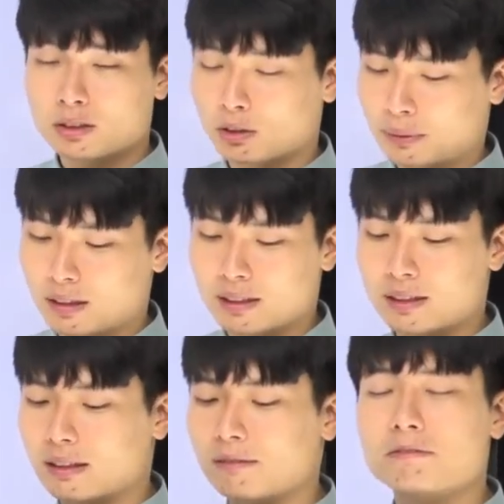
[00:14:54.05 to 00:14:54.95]
you'll be
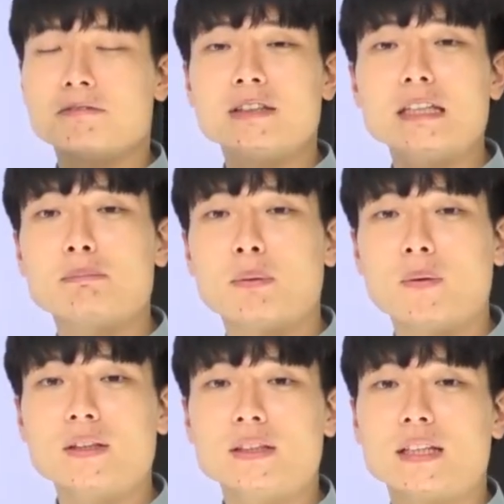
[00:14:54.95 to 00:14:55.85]
listing 3
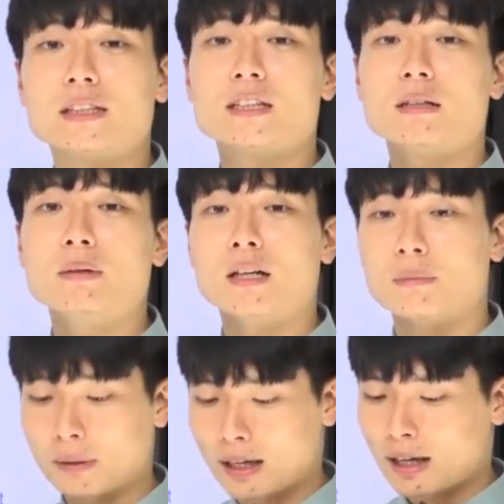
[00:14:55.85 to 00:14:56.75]
points that sum
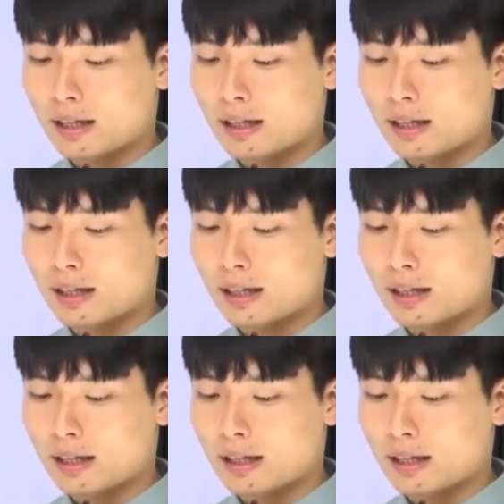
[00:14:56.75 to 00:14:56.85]
up